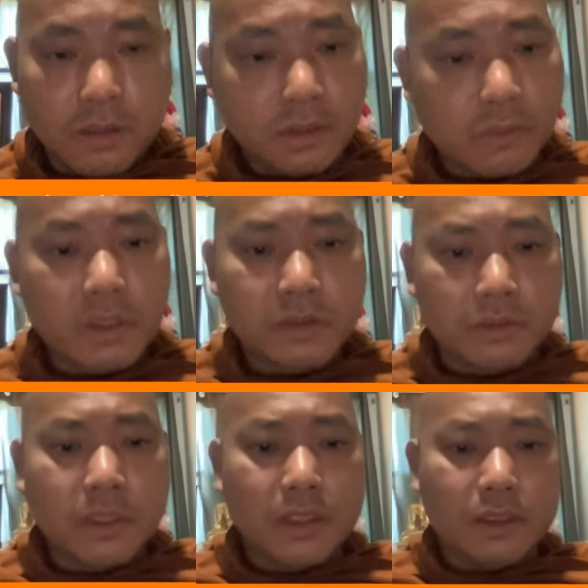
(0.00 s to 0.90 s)
The
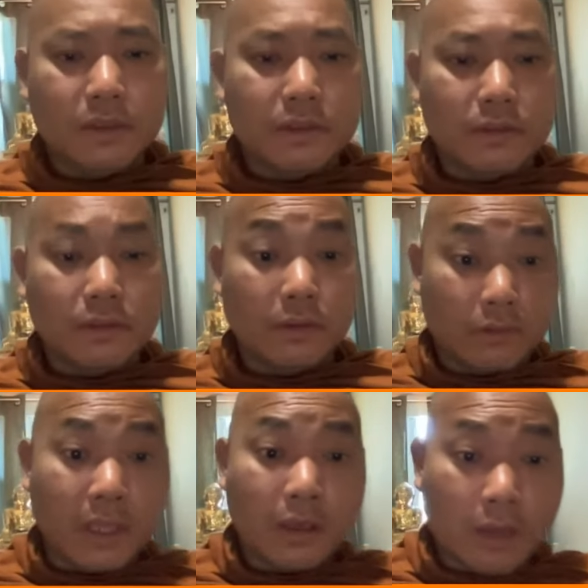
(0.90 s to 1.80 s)
question is,
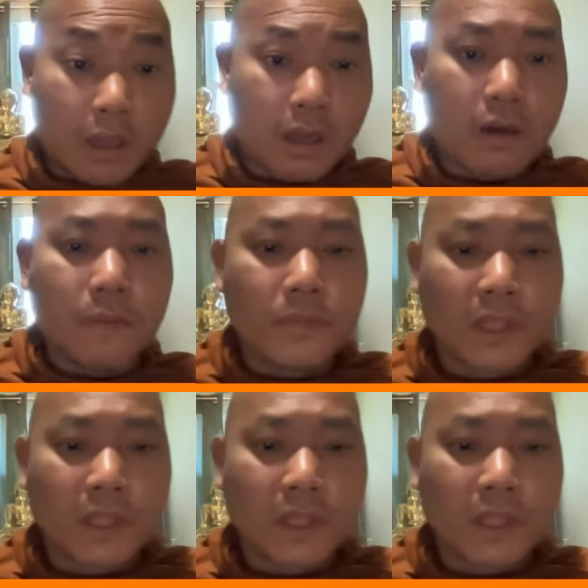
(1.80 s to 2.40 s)
or rather are,